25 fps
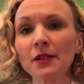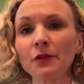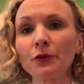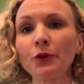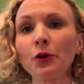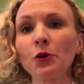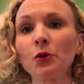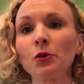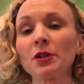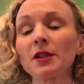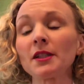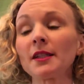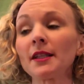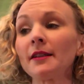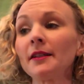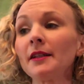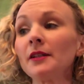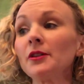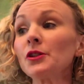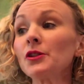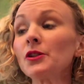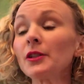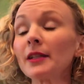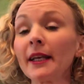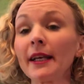of course, that
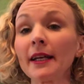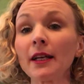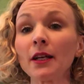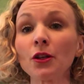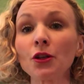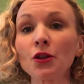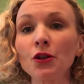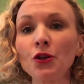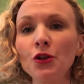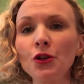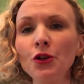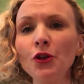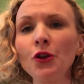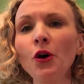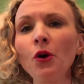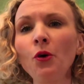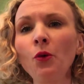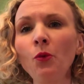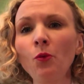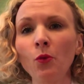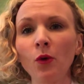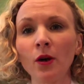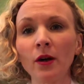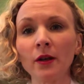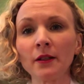there is like no
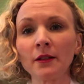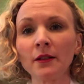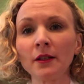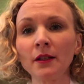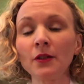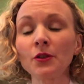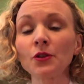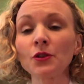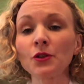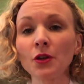one